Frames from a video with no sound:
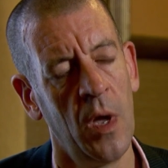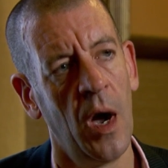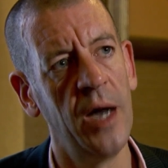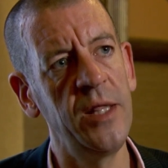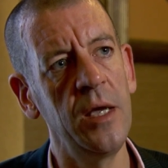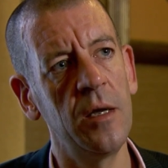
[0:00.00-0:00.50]

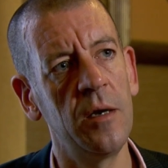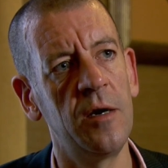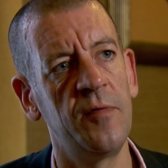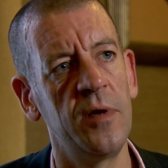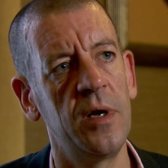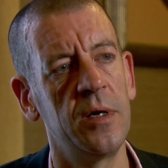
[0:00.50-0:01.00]
I think an
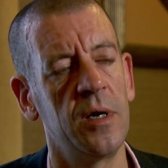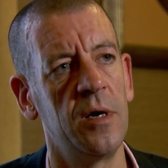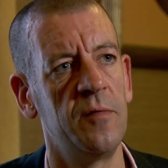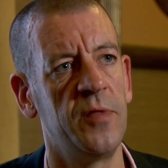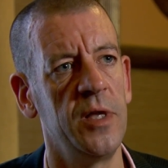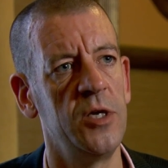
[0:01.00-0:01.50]
awful lot
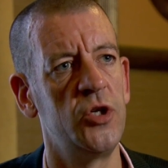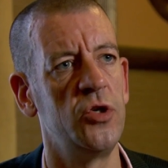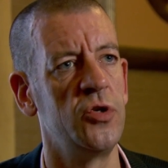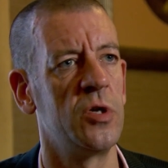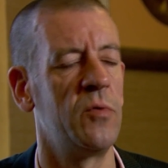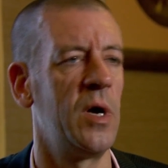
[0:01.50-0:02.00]
of the
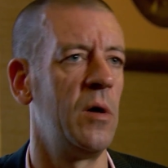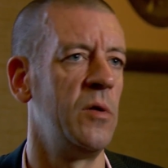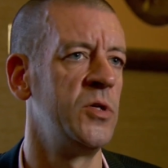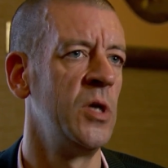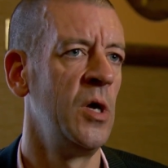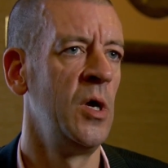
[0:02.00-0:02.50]
issues
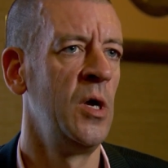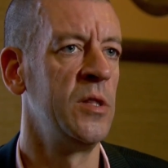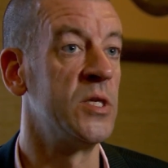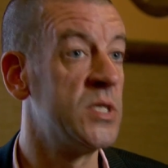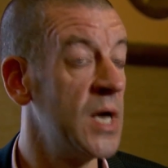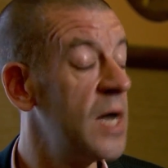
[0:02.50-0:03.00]
around the
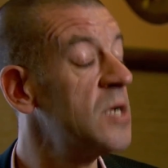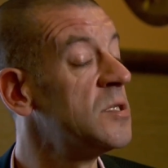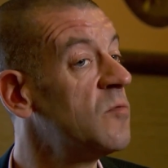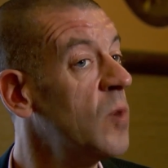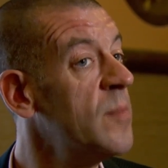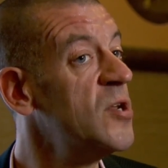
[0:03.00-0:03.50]
status
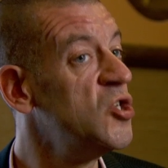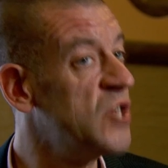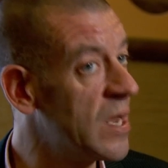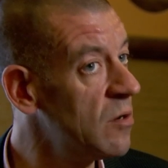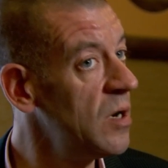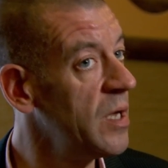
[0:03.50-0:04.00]
of women
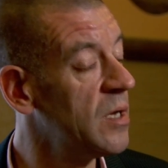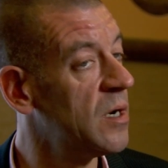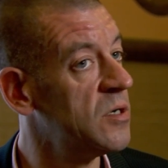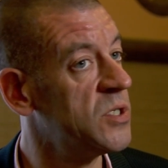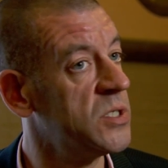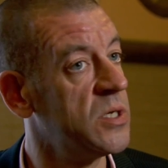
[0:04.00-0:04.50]
generally in
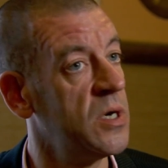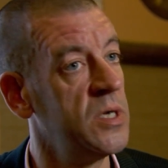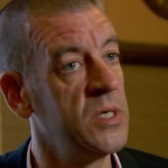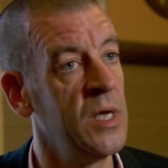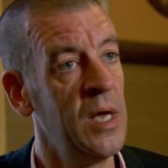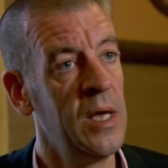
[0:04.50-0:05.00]
our
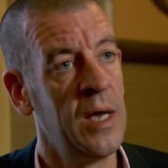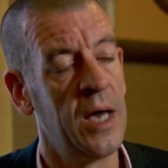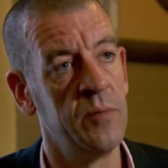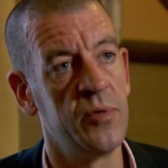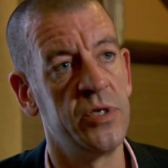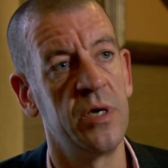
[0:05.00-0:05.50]
society, and
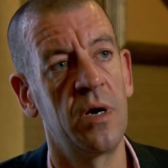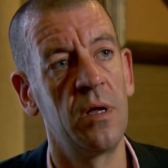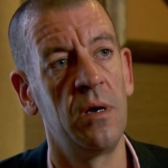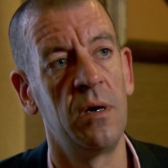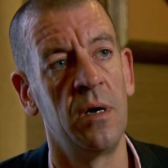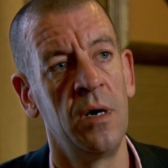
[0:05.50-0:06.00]
in
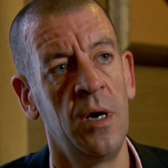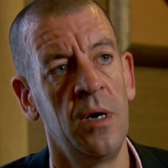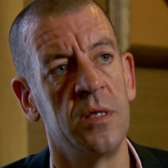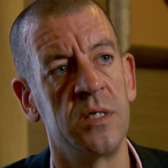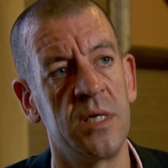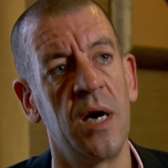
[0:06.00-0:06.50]
particular
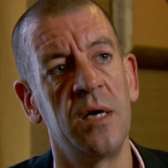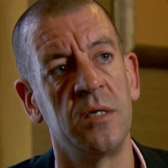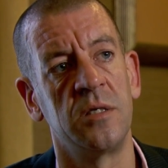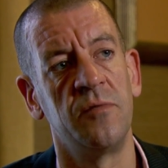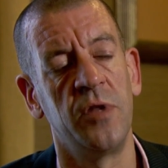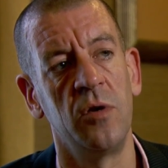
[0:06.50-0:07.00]
the
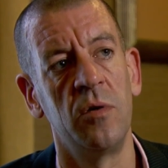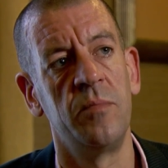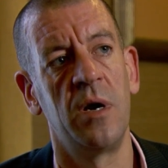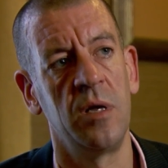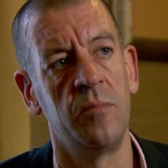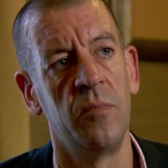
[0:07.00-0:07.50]
status of the
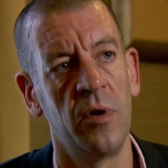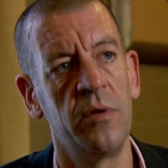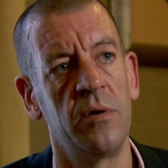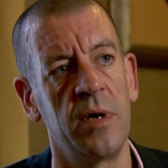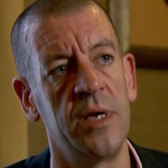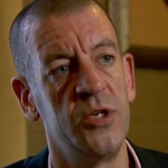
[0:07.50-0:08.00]
unmarried
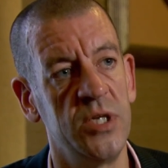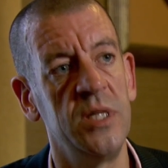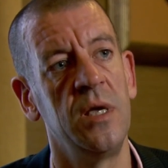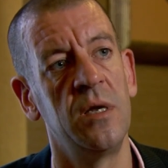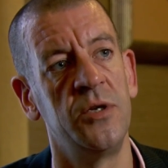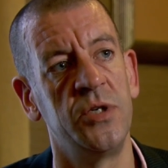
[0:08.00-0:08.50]
mother and indeed
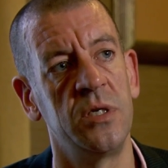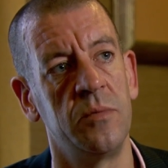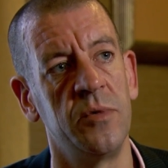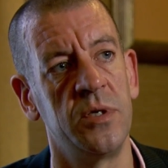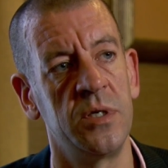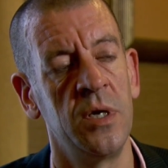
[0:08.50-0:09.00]
the
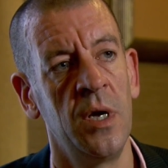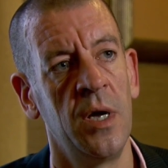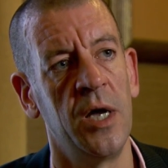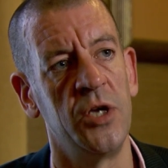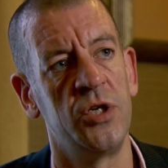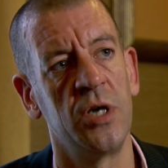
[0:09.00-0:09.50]
illegitimate
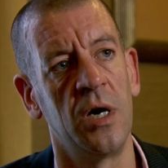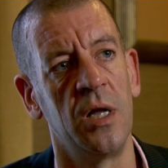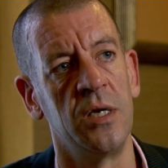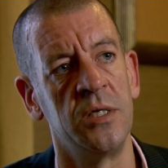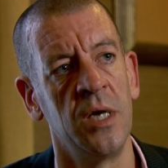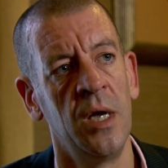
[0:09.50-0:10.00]

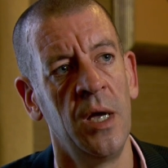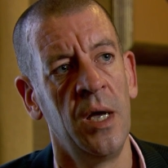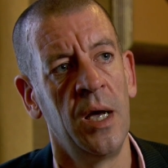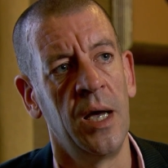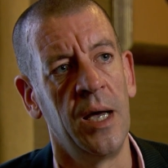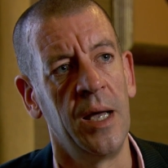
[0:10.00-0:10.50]
child,
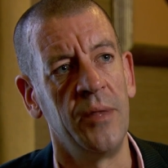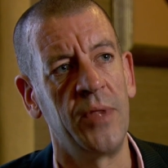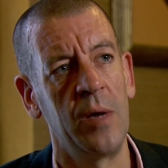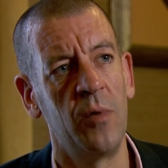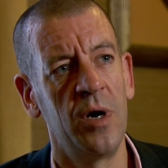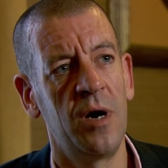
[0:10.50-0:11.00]

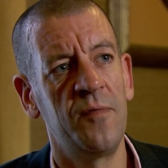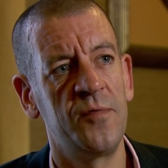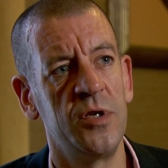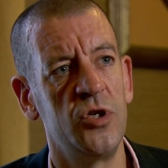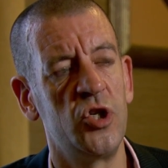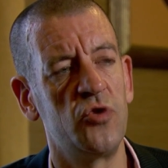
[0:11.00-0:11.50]
they were
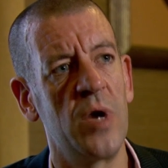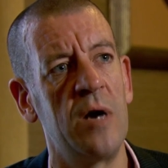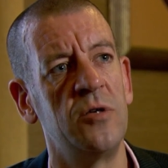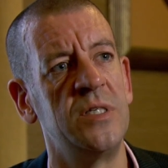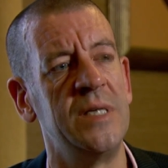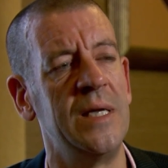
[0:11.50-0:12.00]
often
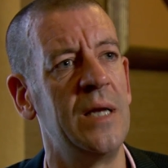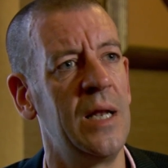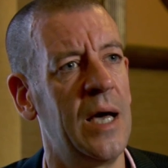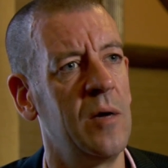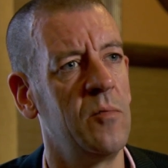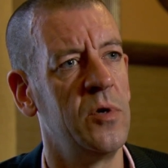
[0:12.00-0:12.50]
shrouded in a
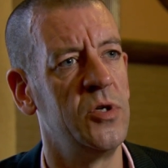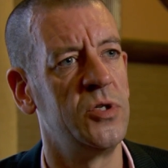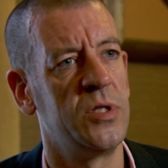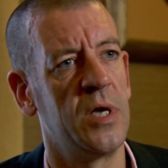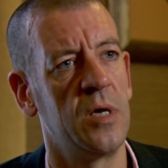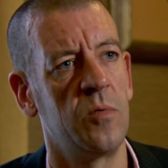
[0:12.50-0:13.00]

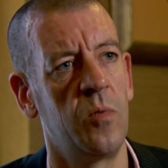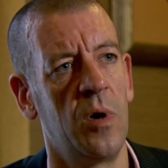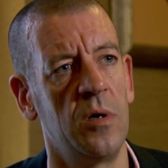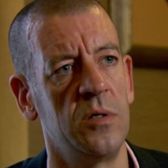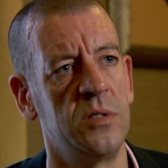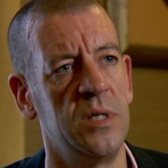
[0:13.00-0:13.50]
language that
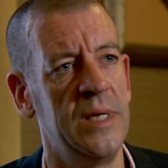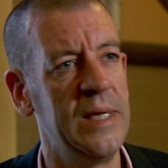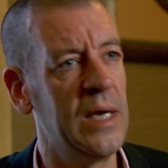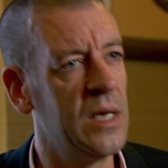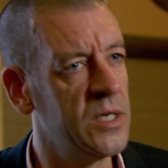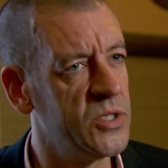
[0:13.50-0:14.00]
was
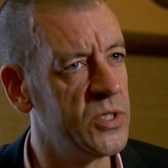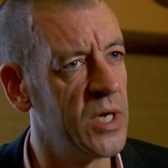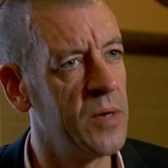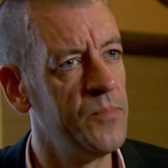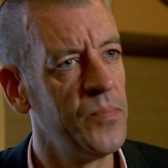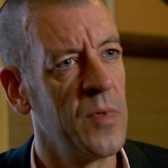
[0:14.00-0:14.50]
legalistic,